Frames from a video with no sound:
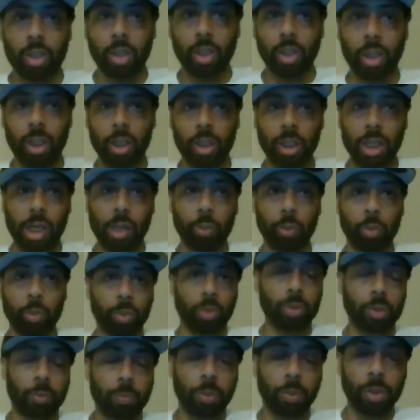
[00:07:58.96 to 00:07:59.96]
and I
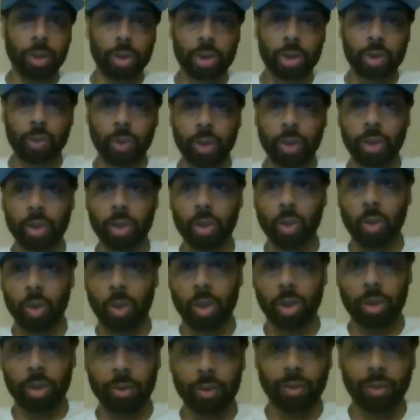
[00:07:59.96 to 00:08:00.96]
will put strain
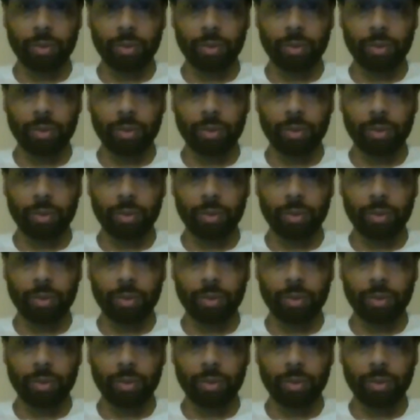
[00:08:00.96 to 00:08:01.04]
on